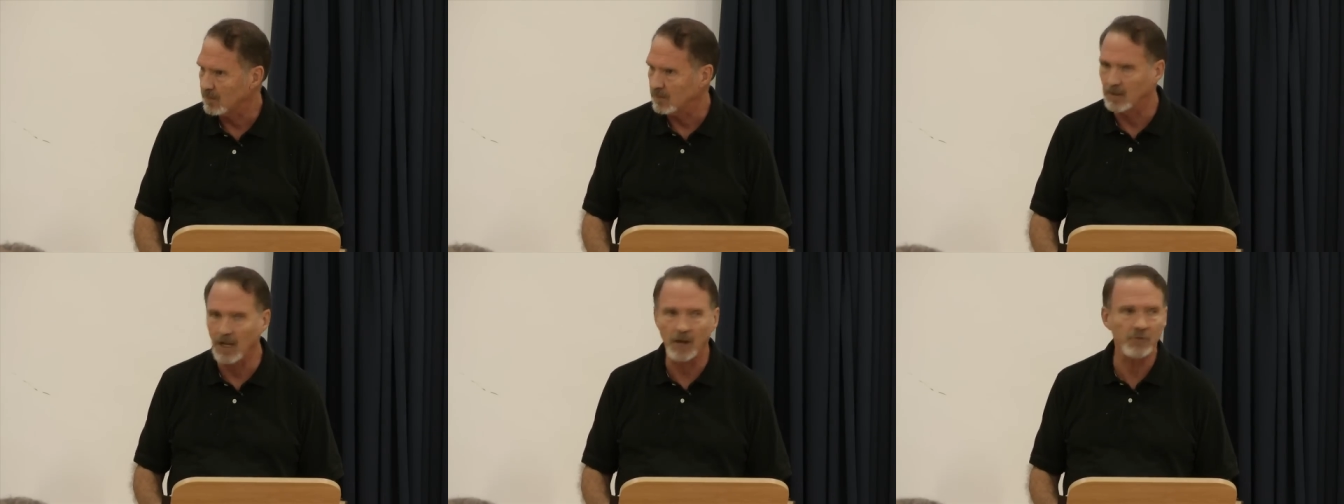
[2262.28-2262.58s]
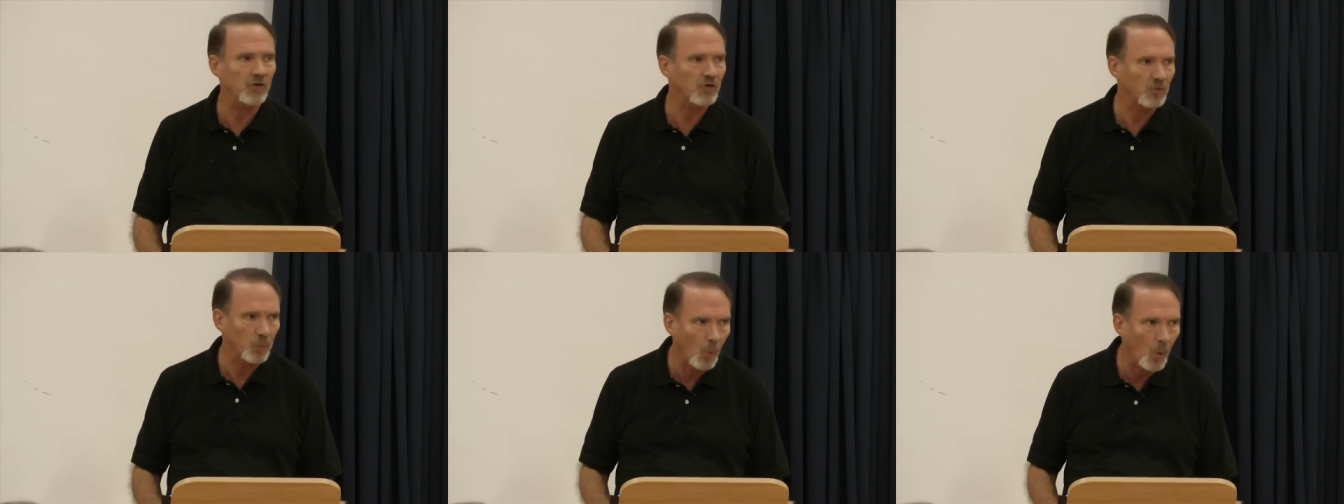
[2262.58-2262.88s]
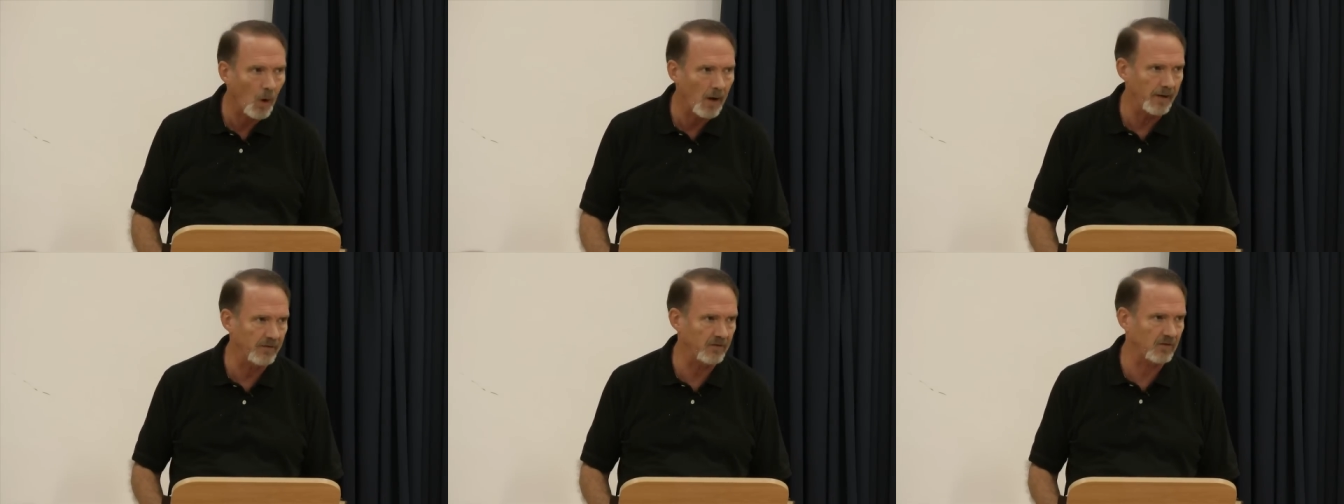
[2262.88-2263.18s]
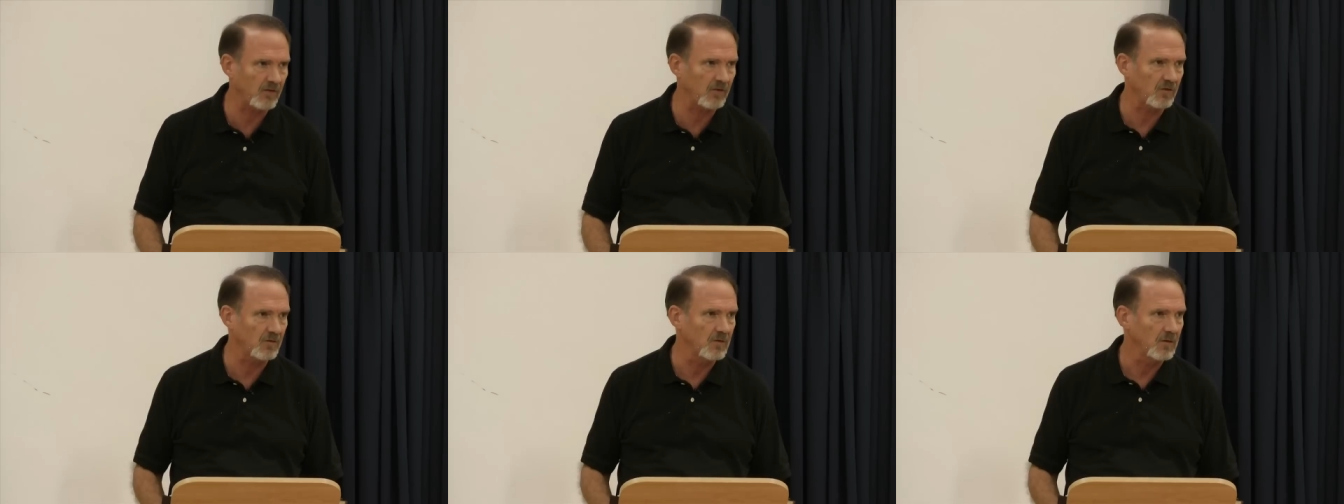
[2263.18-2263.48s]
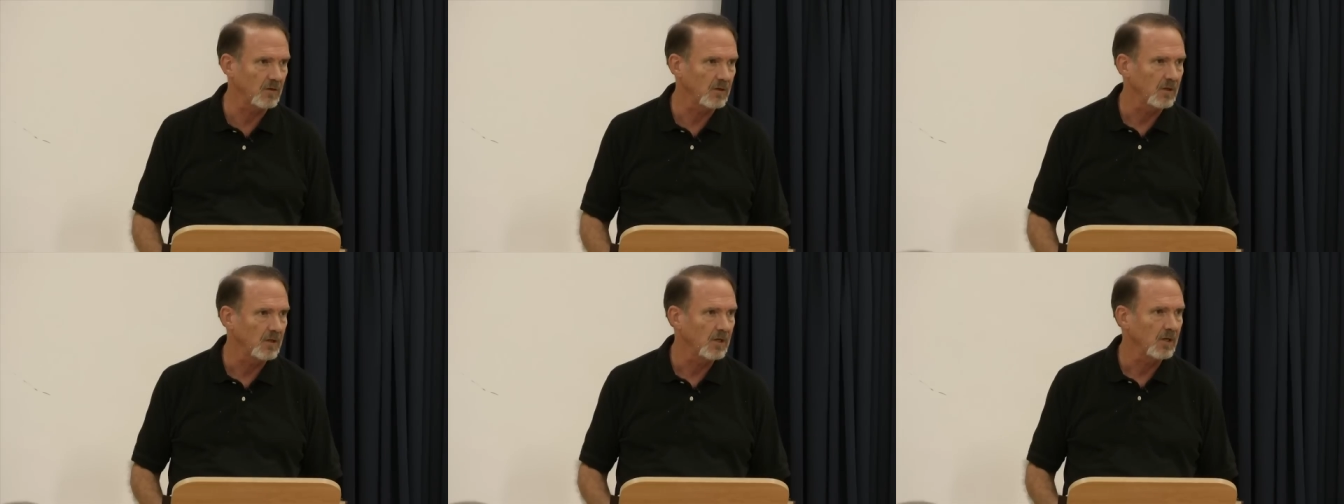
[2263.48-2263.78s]
Not just once,
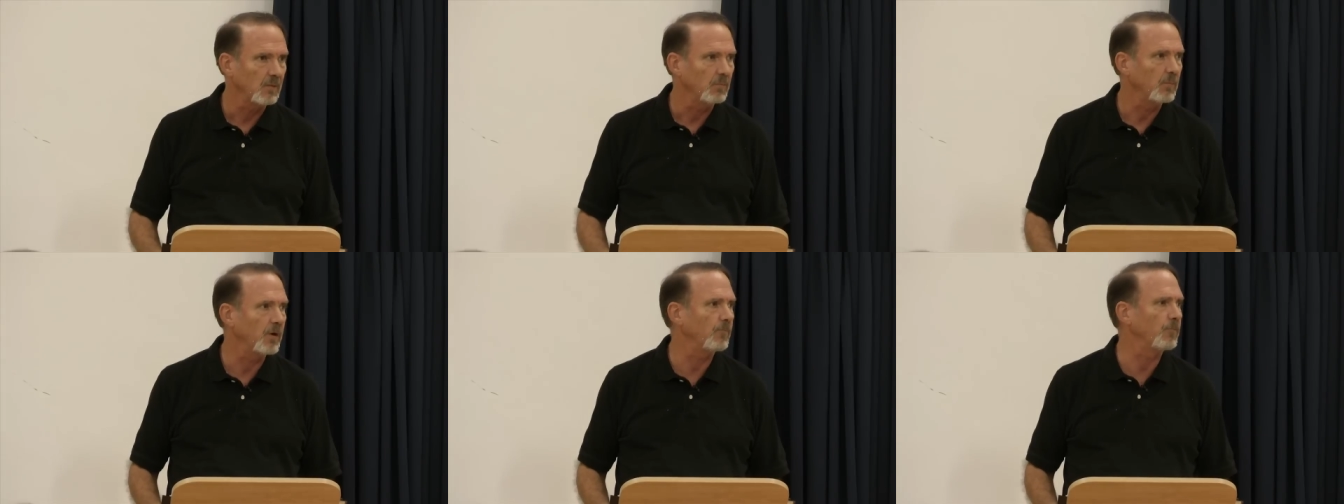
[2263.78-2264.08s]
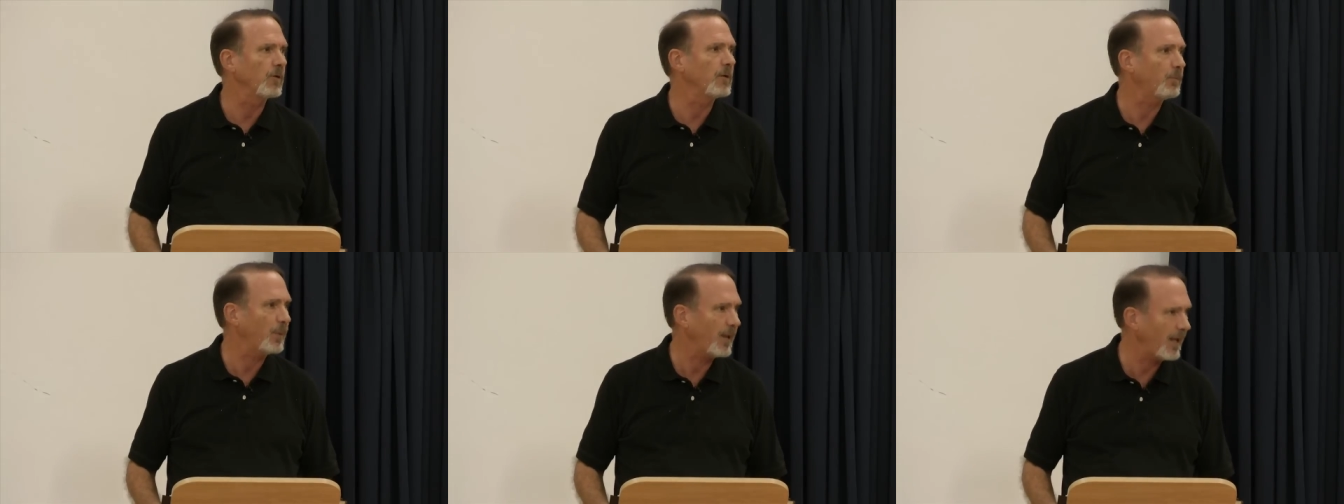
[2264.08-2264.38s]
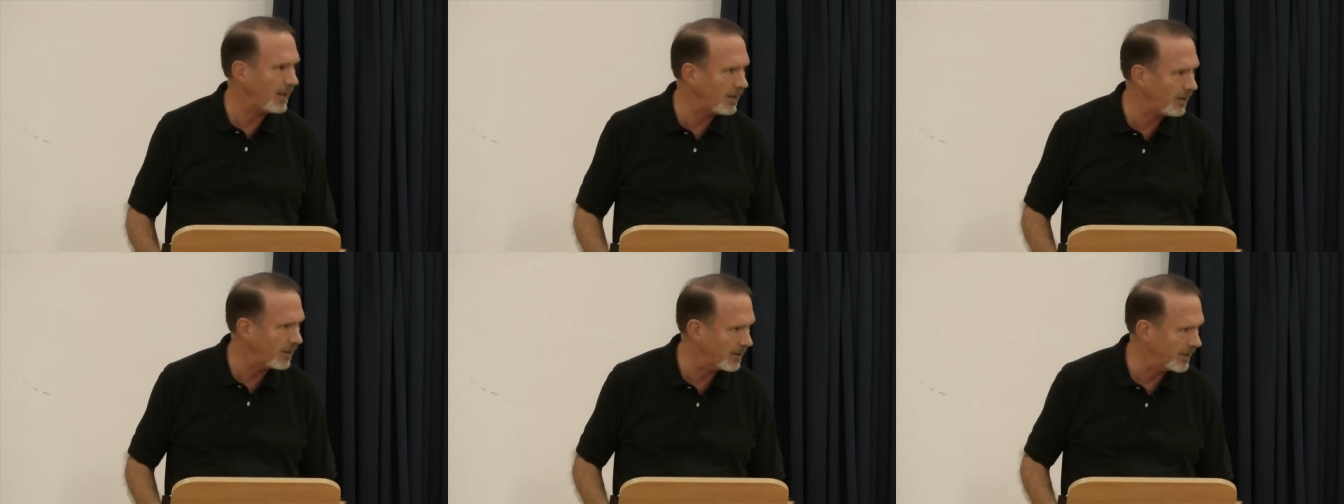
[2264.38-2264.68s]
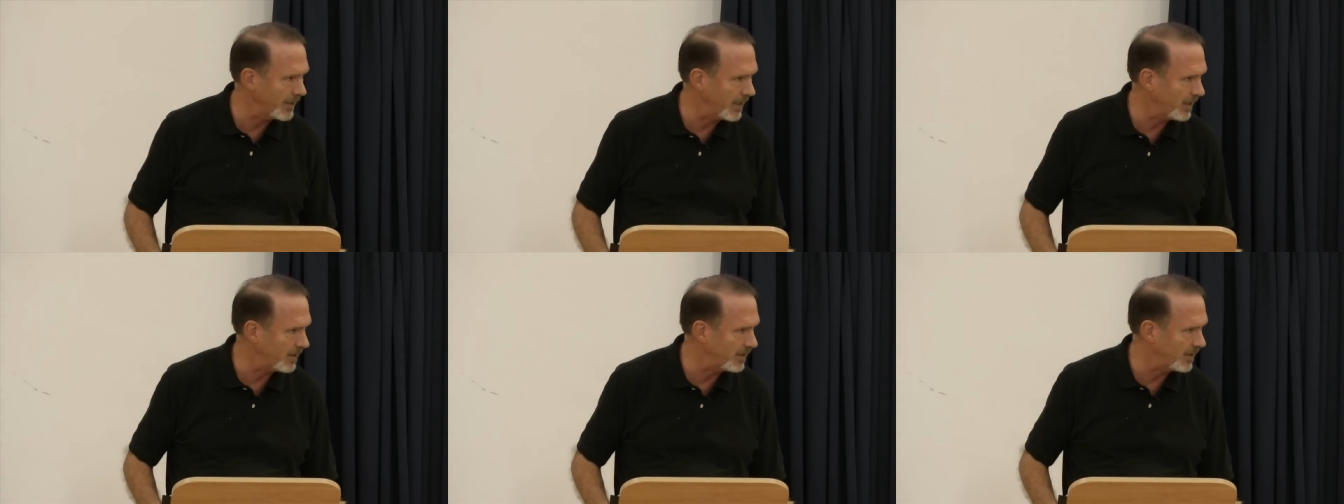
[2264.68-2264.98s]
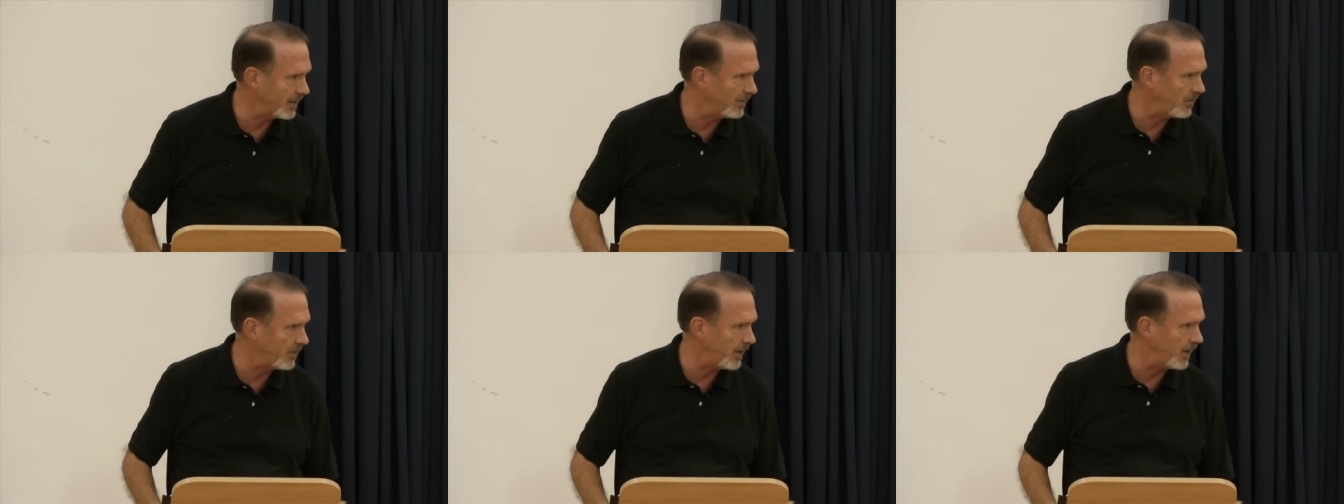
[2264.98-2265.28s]
but repeatedly he
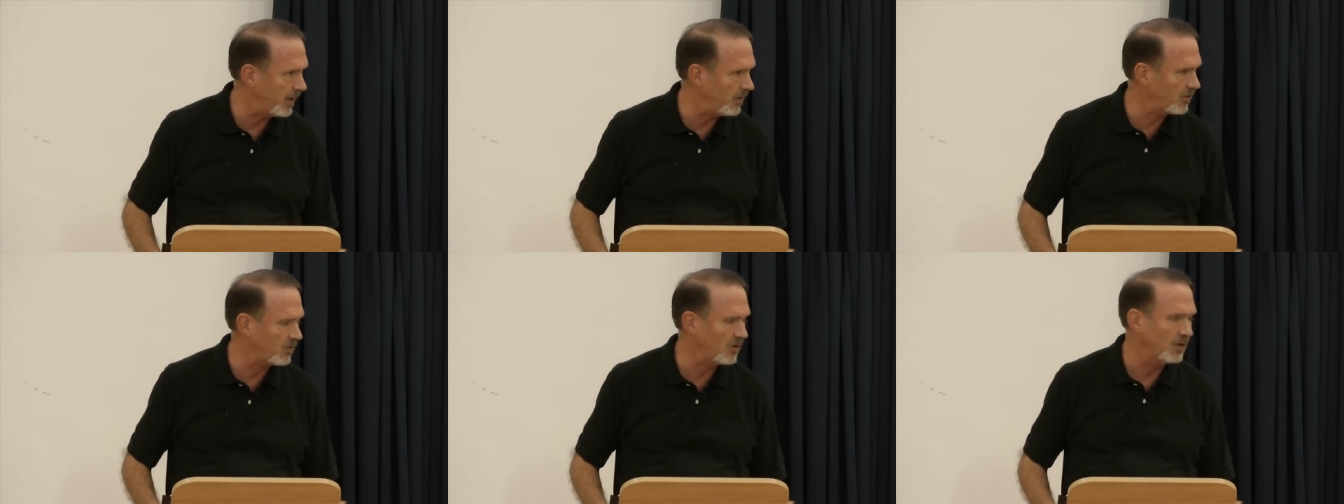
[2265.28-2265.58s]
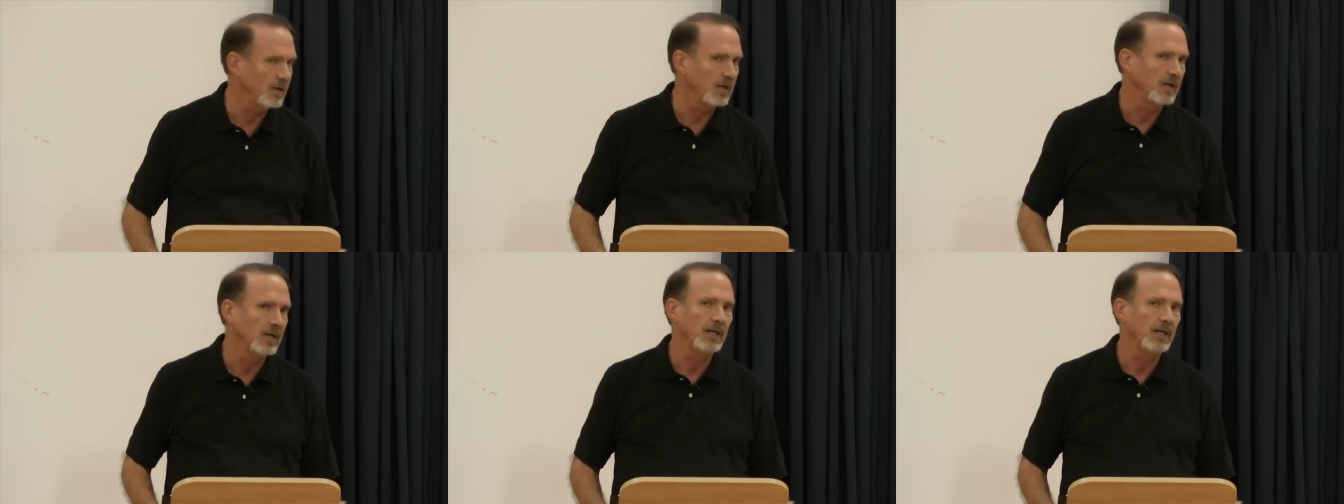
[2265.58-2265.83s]
did this.